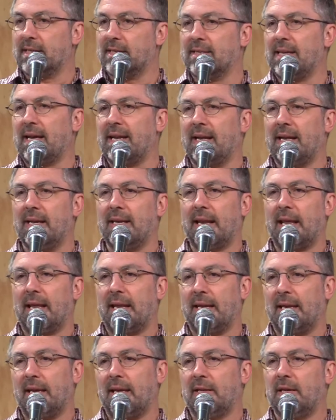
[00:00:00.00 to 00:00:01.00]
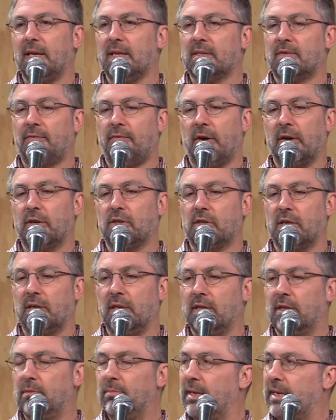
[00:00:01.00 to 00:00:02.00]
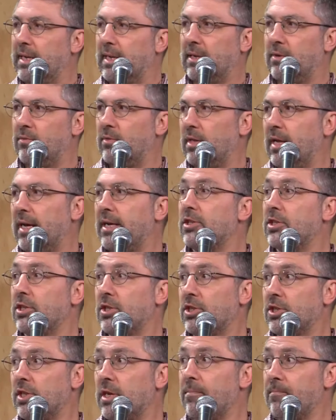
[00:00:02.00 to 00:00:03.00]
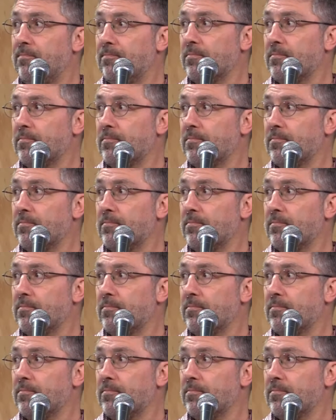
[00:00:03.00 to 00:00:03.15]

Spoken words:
is that it does function a little bit in relationship.